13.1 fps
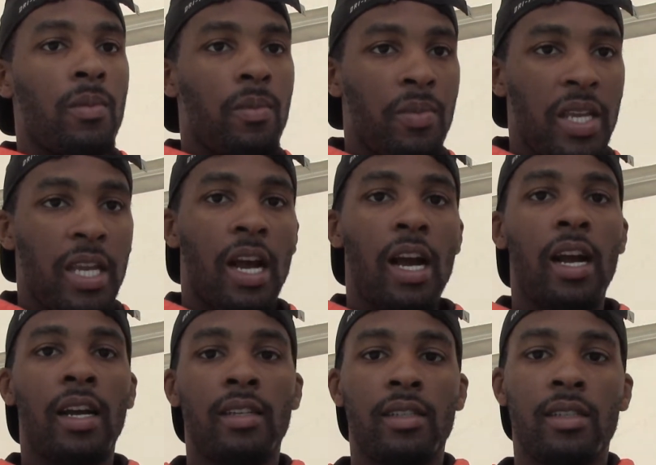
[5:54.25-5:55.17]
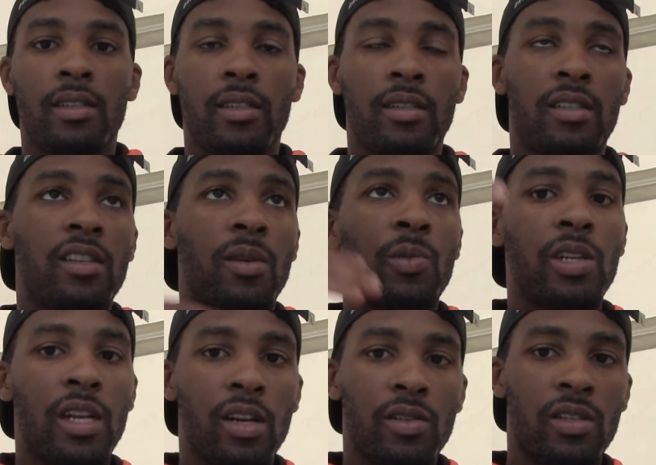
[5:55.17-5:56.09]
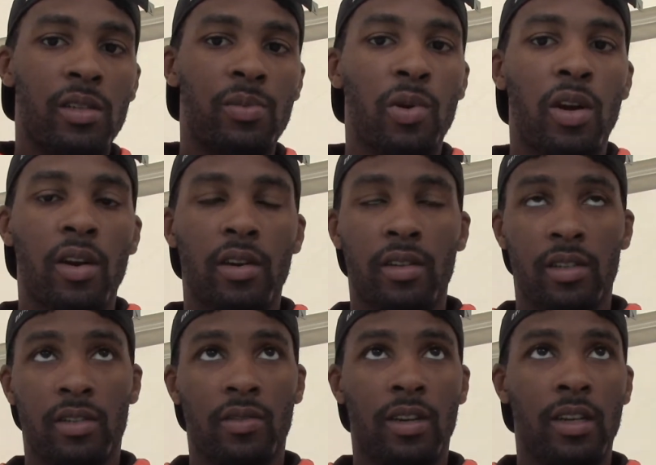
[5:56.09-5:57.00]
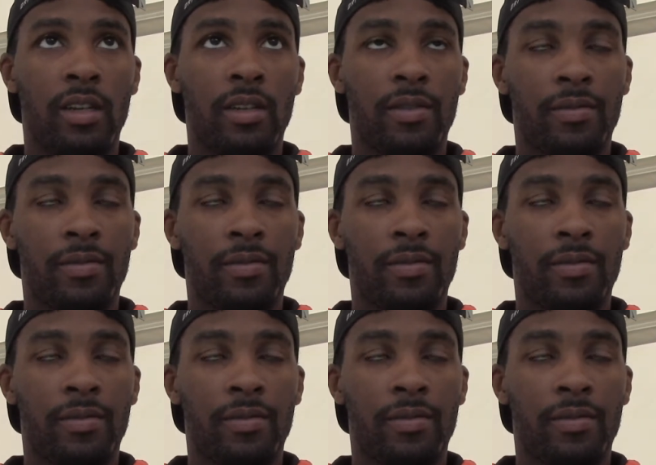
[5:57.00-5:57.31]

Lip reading: behind someone else's priorities, right?